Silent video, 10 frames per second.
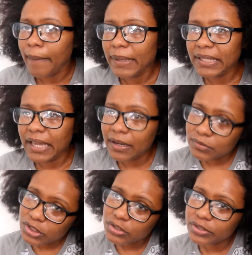But yeah,
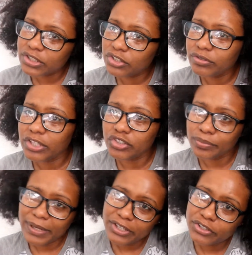I'm just going to stretch
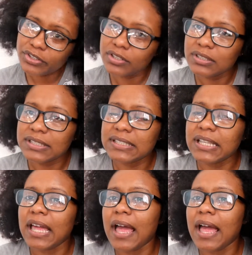up my curls,